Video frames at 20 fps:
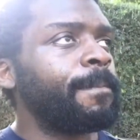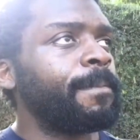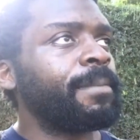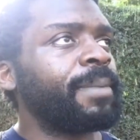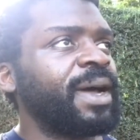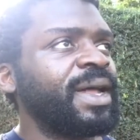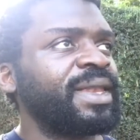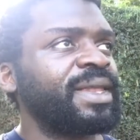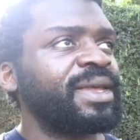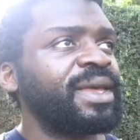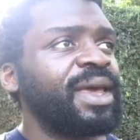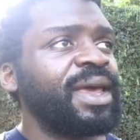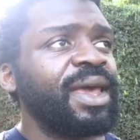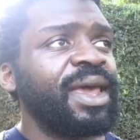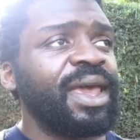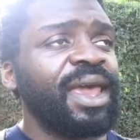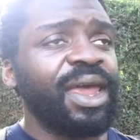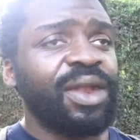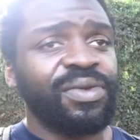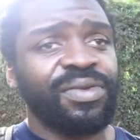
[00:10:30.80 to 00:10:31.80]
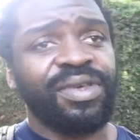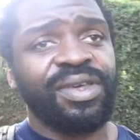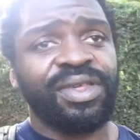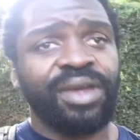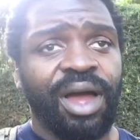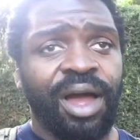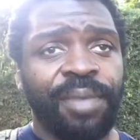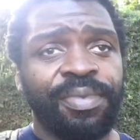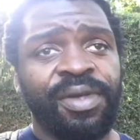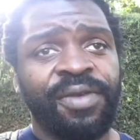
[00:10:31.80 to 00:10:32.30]
But it was just
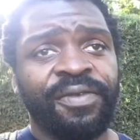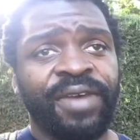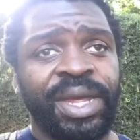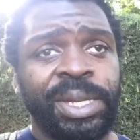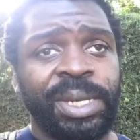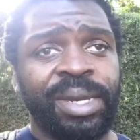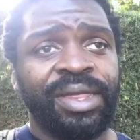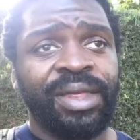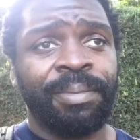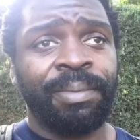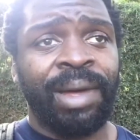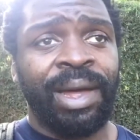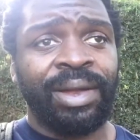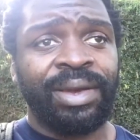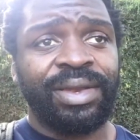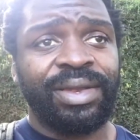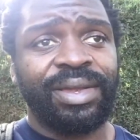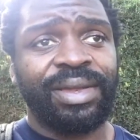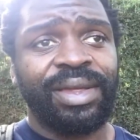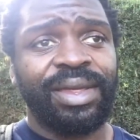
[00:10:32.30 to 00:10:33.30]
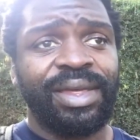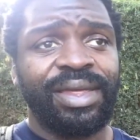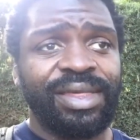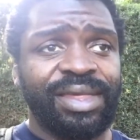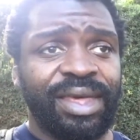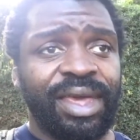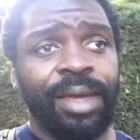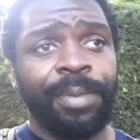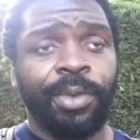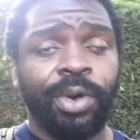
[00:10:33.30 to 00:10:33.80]
observations about
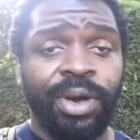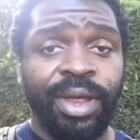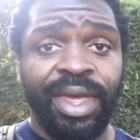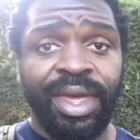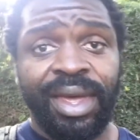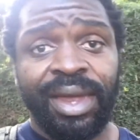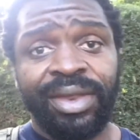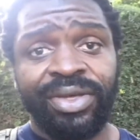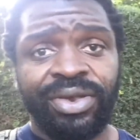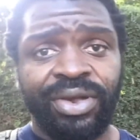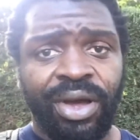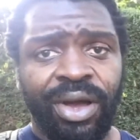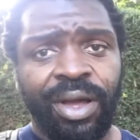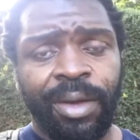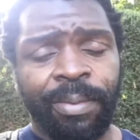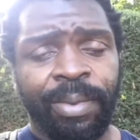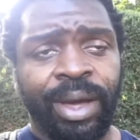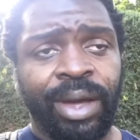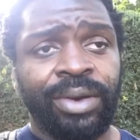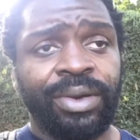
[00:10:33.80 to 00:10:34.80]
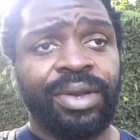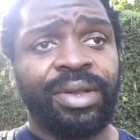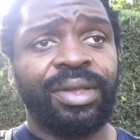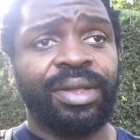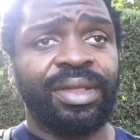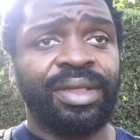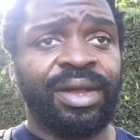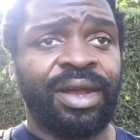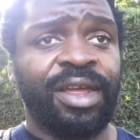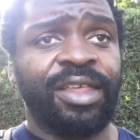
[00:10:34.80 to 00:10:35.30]
seeing more kids talk about
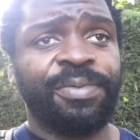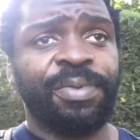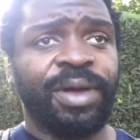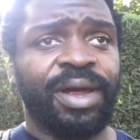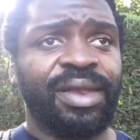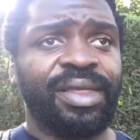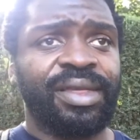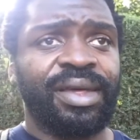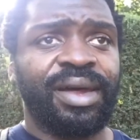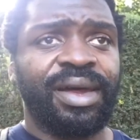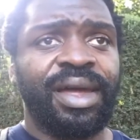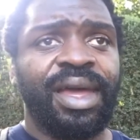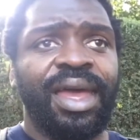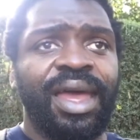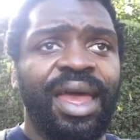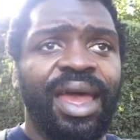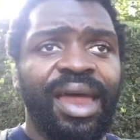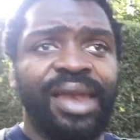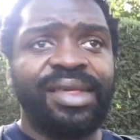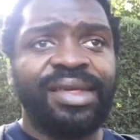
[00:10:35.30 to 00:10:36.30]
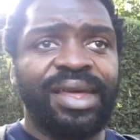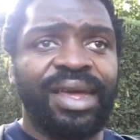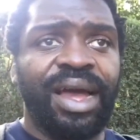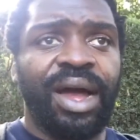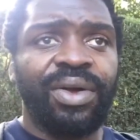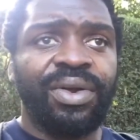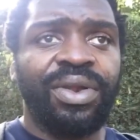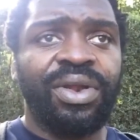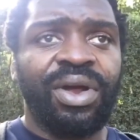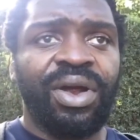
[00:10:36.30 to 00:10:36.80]
their experience there and seeing
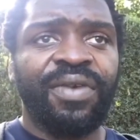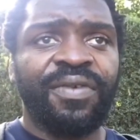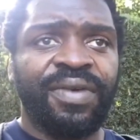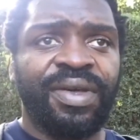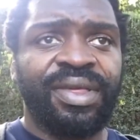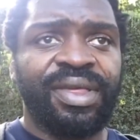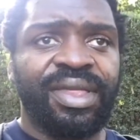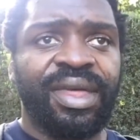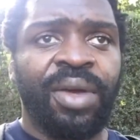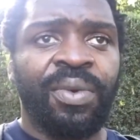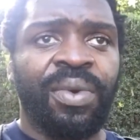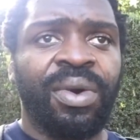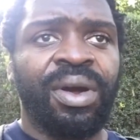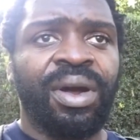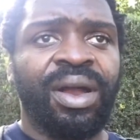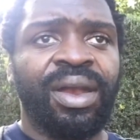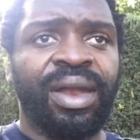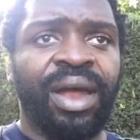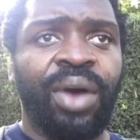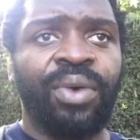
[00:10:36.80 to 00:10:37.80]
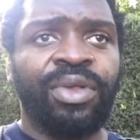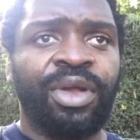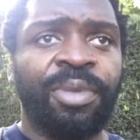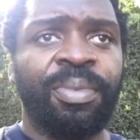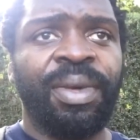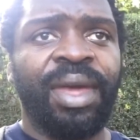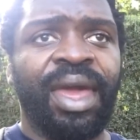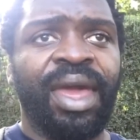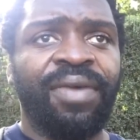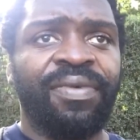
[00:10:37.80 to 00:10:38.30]
how nervous they were and how they're
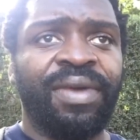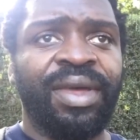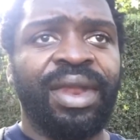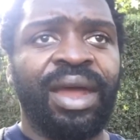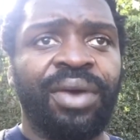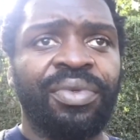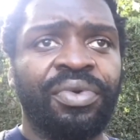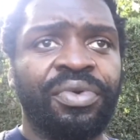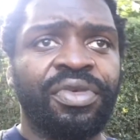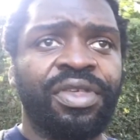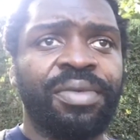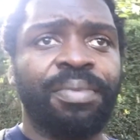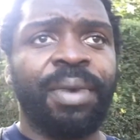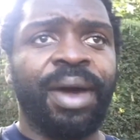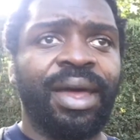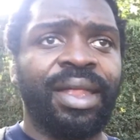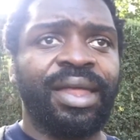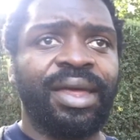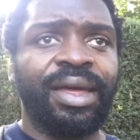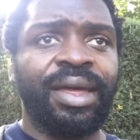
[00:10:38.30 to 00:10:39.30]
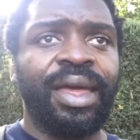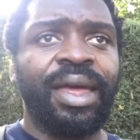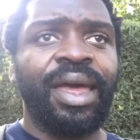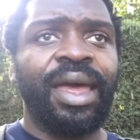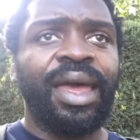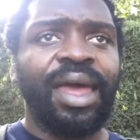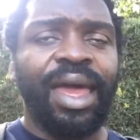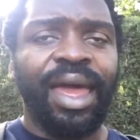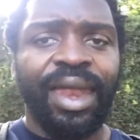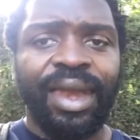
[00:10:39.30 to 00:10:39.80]
behaving and how they were smiling.
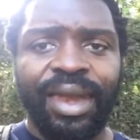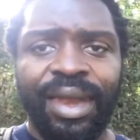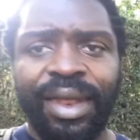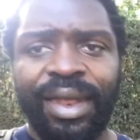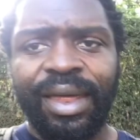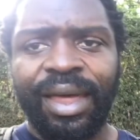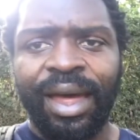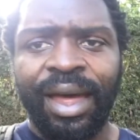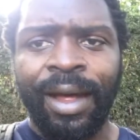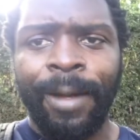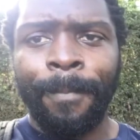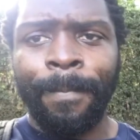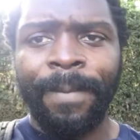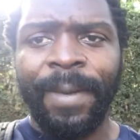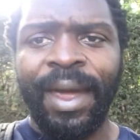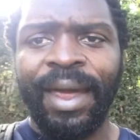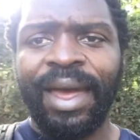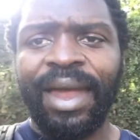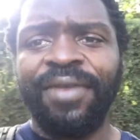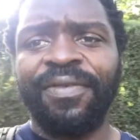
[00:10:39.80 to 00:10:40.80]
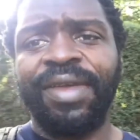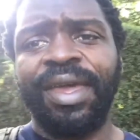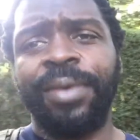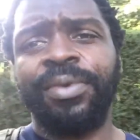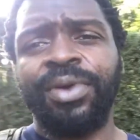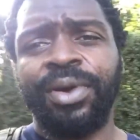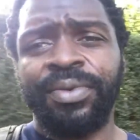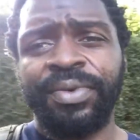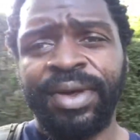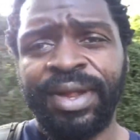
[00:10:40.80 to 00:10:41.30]
And um, I kind of came
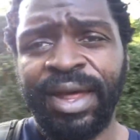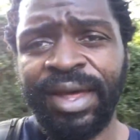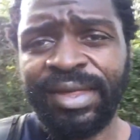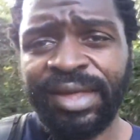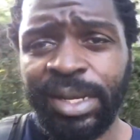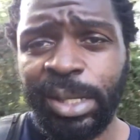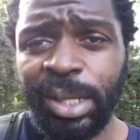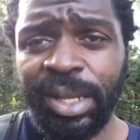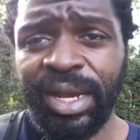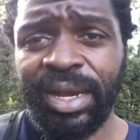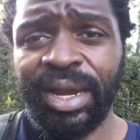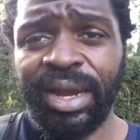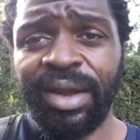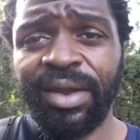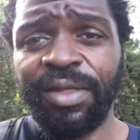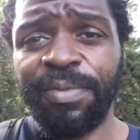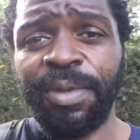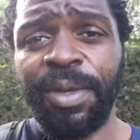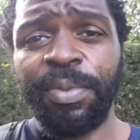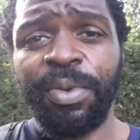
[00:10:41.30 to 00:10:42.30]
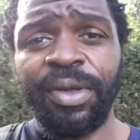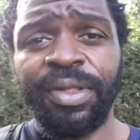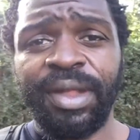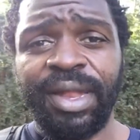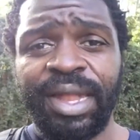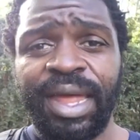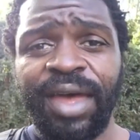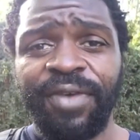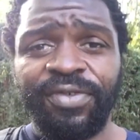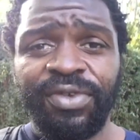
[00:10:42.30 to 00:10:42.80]
to a realization that a lot of people on
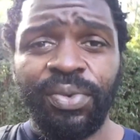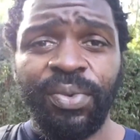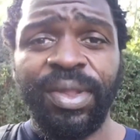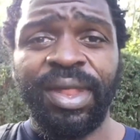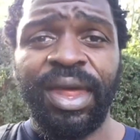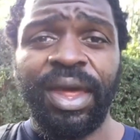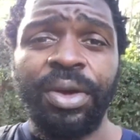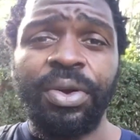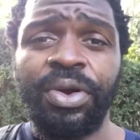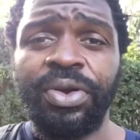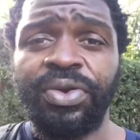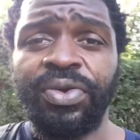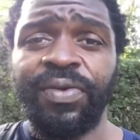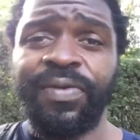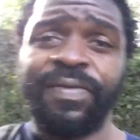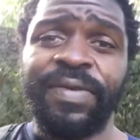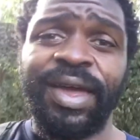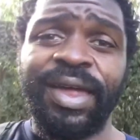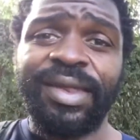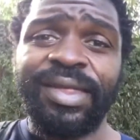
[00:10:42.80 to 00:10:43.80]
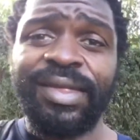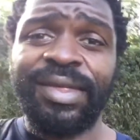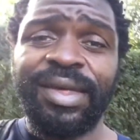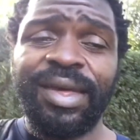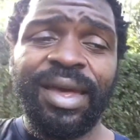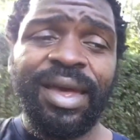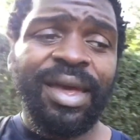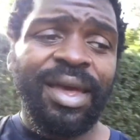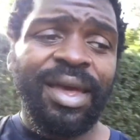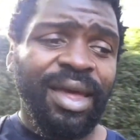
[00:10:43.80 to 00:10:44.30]
the left, when they go to events,
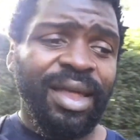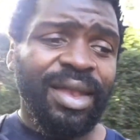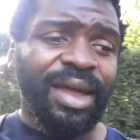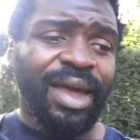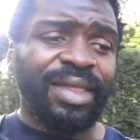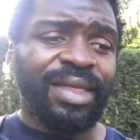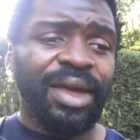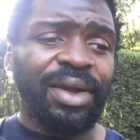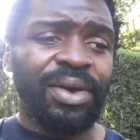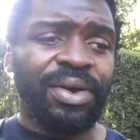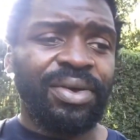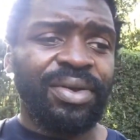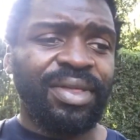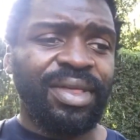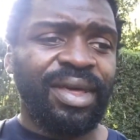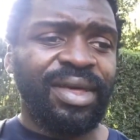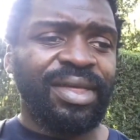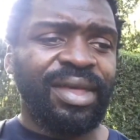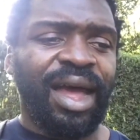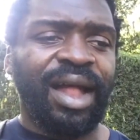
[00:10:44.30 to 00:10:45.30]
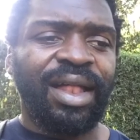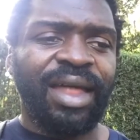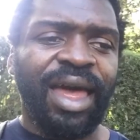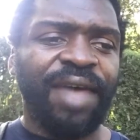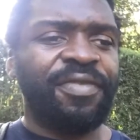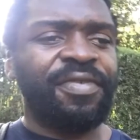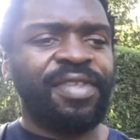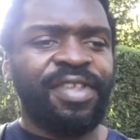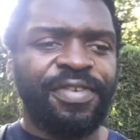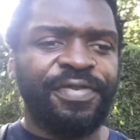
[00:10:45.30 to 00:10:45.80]
like they go to these, I'll
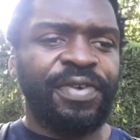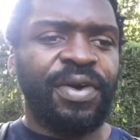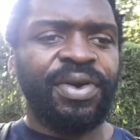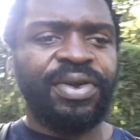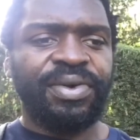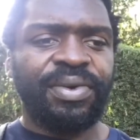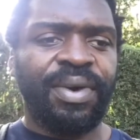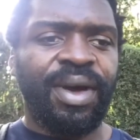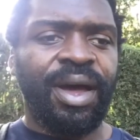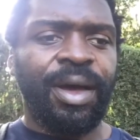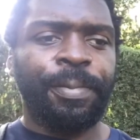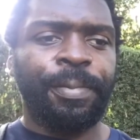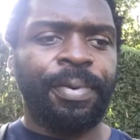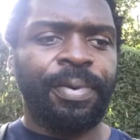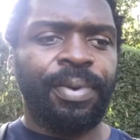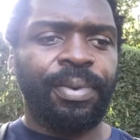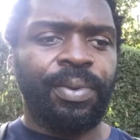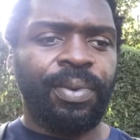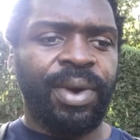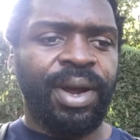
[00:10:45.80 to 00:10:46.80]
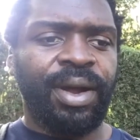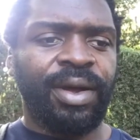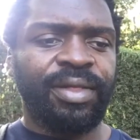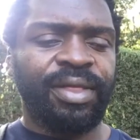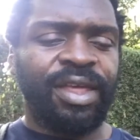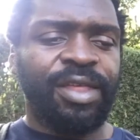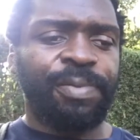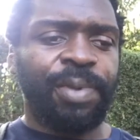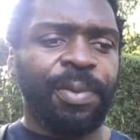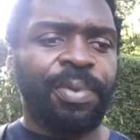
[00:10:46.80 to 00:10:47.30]
have this photo up where
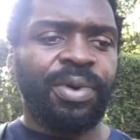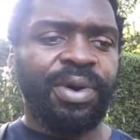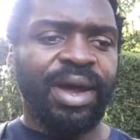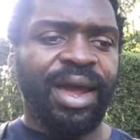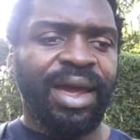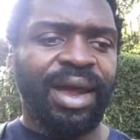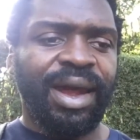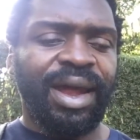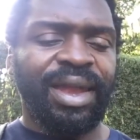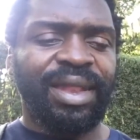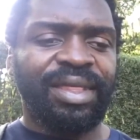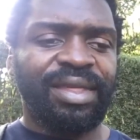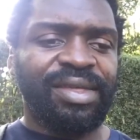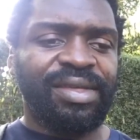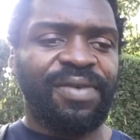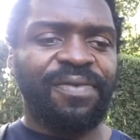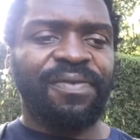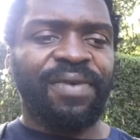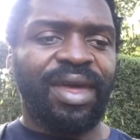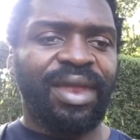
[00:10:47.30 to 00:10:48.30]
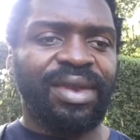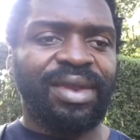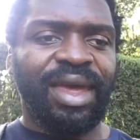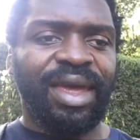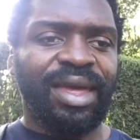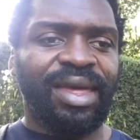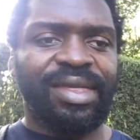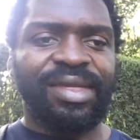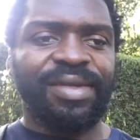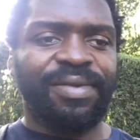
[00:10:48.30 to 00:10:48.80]
these people are at this event, I
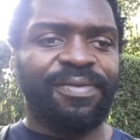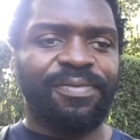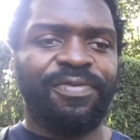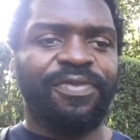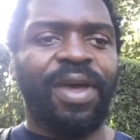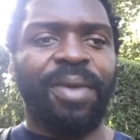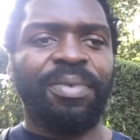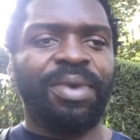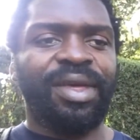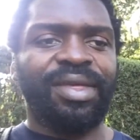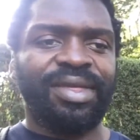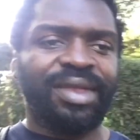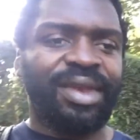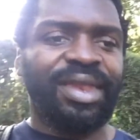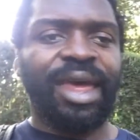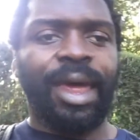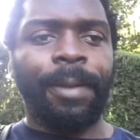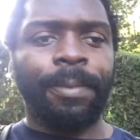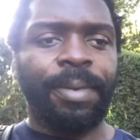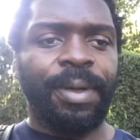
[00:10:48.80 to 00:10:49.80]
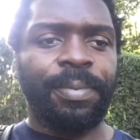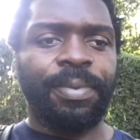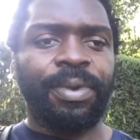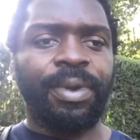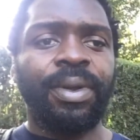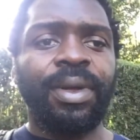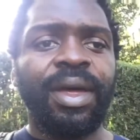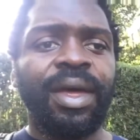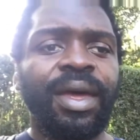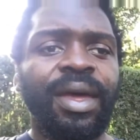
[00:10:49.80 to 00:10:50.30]
guess feminist and type
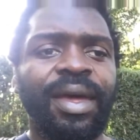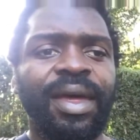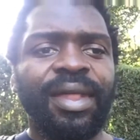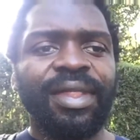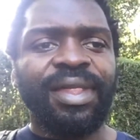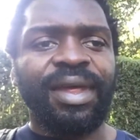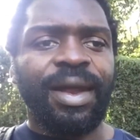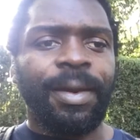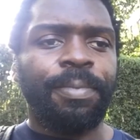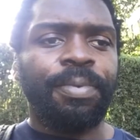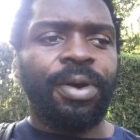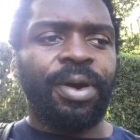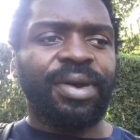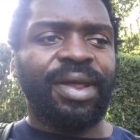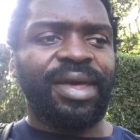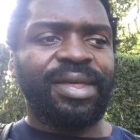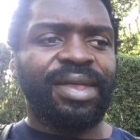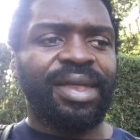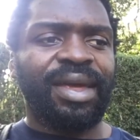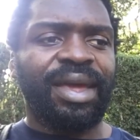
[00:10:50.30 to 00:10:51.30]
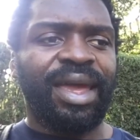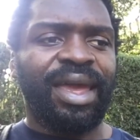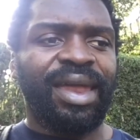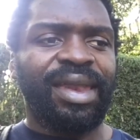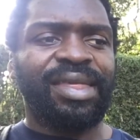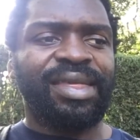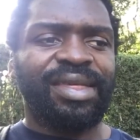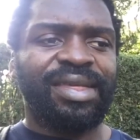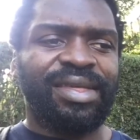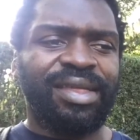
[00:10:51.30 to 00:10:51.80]
people, they're protesting
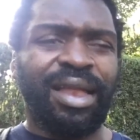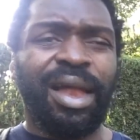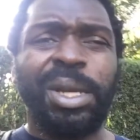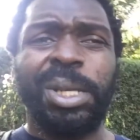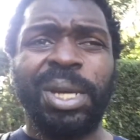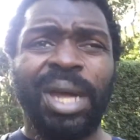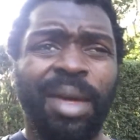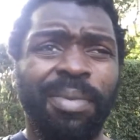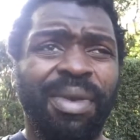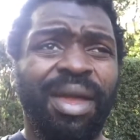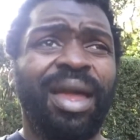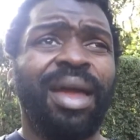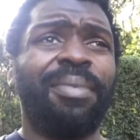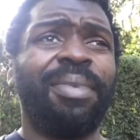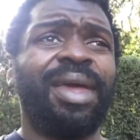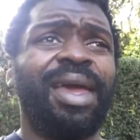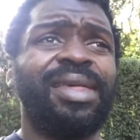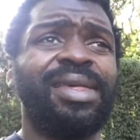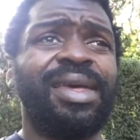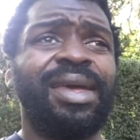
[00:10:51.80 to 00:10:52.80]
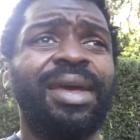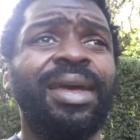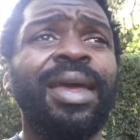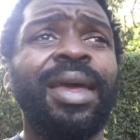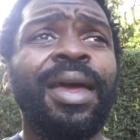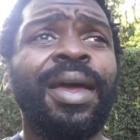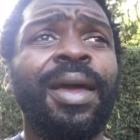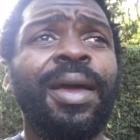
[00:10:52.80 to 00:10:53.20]
against slut shaming, I'm guessing.